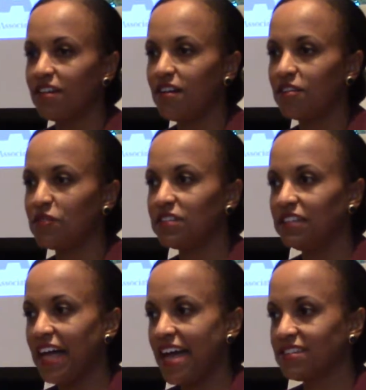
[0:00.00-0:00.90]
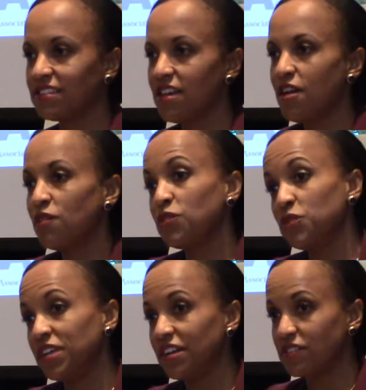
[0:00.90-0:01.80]
on over the last few
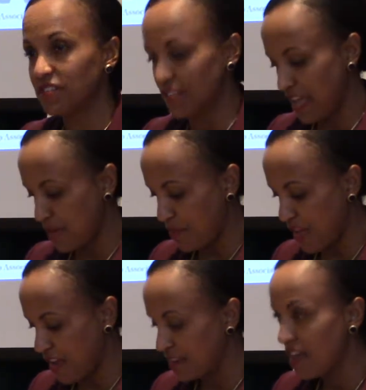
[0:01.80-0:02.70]
years of the campaign.